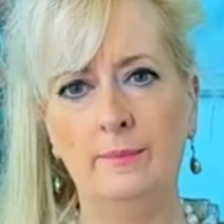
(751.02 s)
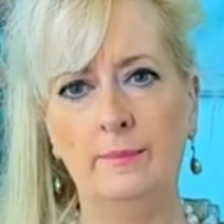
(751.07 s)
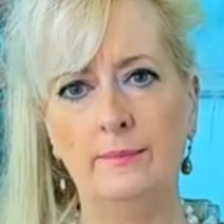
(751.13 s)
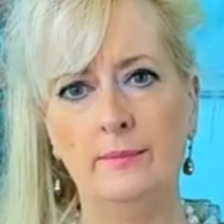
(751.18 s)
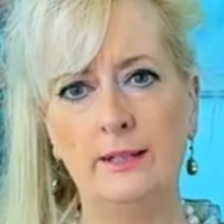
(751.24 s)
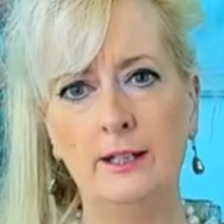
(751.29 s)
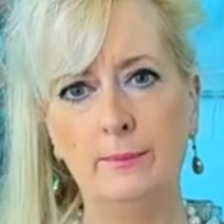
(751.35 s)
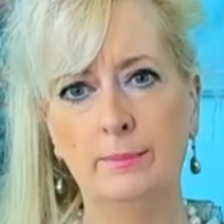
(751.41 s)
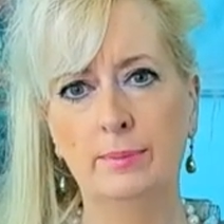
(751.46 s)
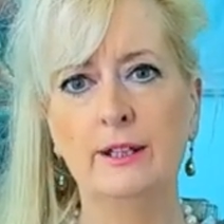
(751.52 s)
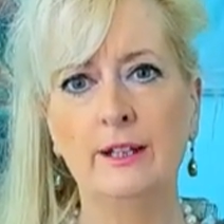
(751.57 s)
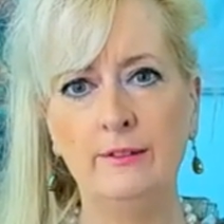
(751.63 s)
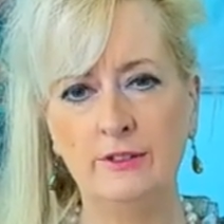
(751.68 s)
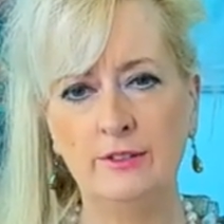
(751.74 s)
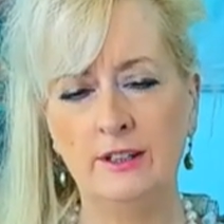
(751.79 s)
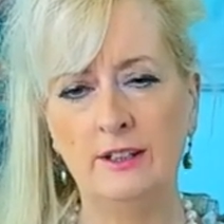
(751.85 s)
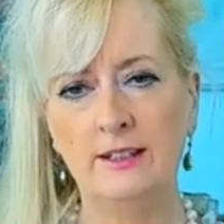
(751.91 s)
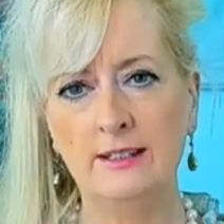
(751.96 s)
He
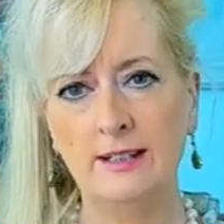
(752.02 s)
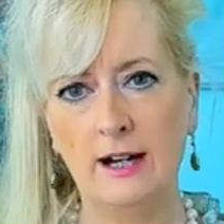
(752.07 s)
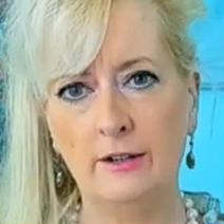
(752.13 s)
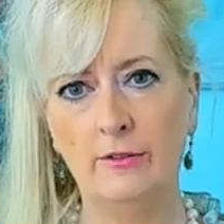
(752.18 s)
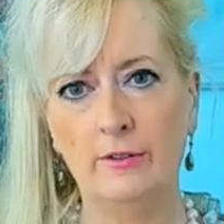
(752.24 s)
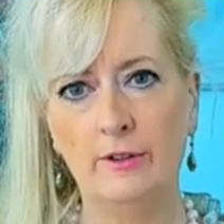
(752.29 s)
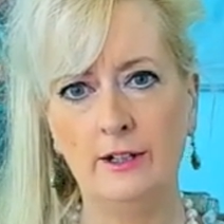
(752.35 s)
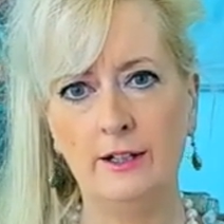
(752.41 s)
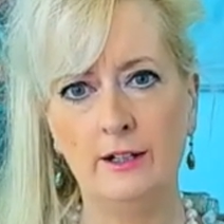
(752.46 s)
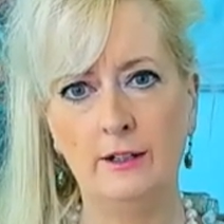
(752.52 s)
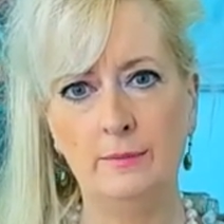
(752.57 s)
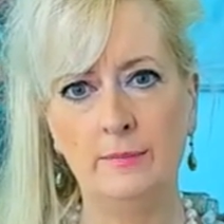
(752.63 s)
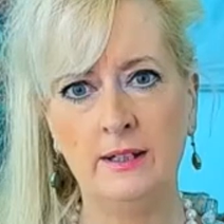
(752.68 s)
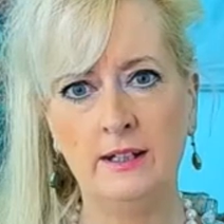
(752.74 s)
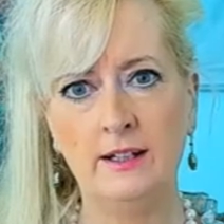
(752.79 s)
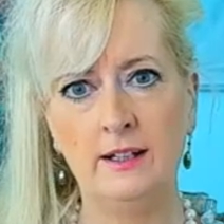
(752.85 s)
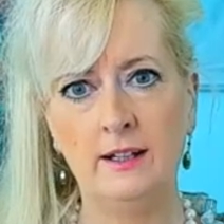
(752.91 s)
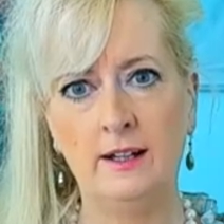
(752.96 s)
believed in integrity and
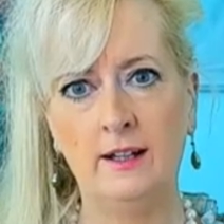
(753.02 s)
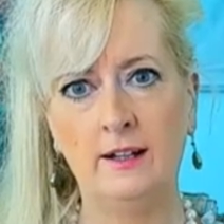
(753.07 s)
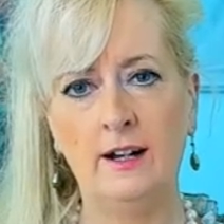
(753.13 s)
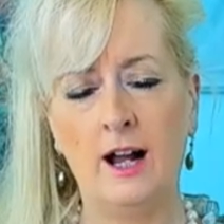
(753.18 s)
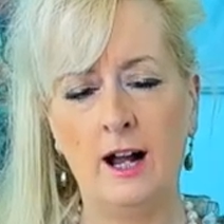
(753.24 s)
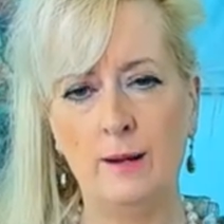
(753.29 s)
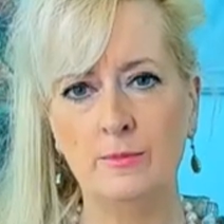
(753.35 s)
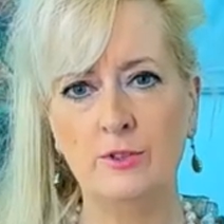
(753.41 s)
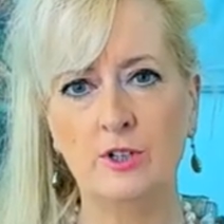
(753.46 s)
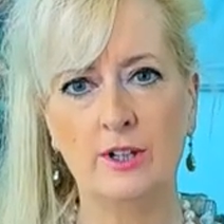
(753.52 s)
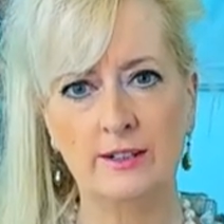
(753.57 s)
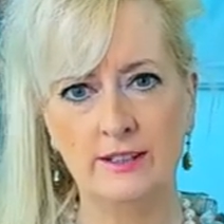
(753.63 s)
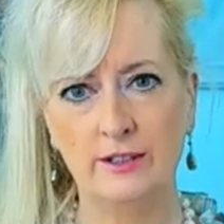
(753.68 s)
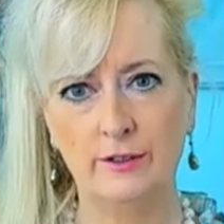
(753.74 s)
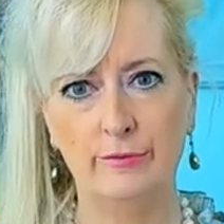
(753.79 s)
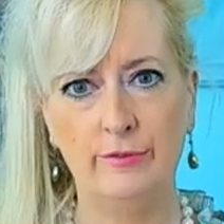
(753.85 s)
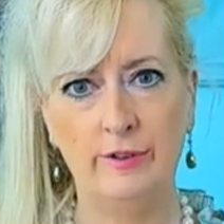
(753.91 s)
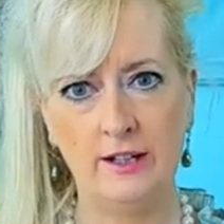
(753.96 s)
media and
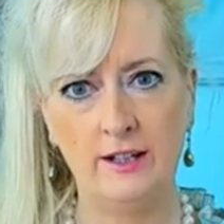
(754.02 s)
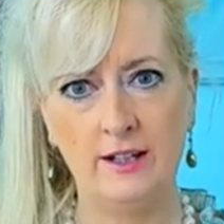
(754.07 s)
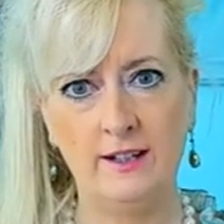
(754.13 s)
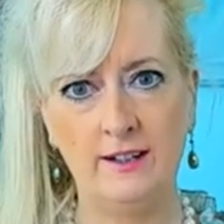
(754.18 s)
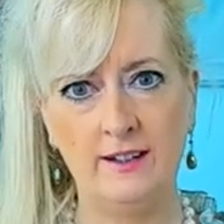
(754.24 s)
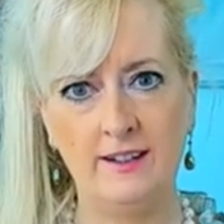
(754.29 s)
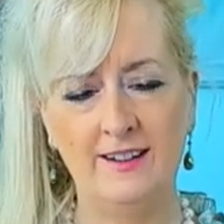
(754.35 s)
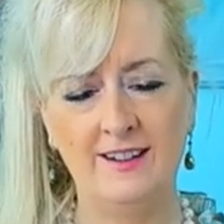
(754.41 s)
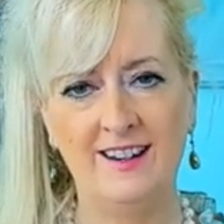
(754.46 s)
objectivity.